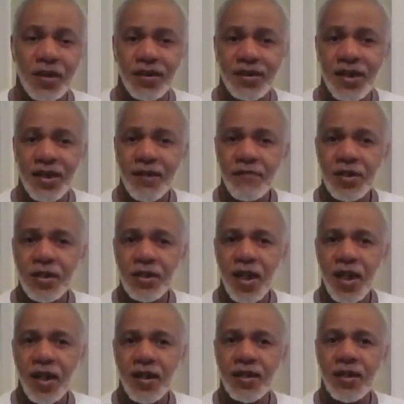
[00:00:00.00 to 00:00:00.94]
Never did
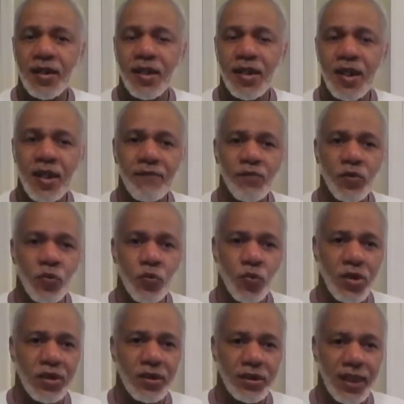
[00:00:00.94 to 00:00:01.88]
I ever
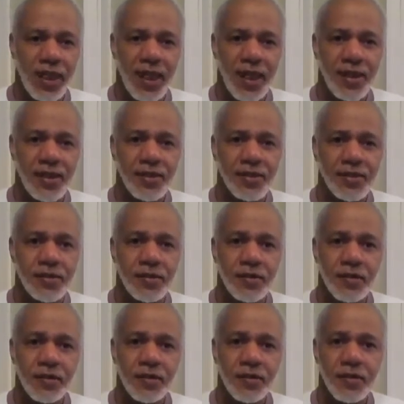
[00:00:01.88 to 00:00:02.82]
realize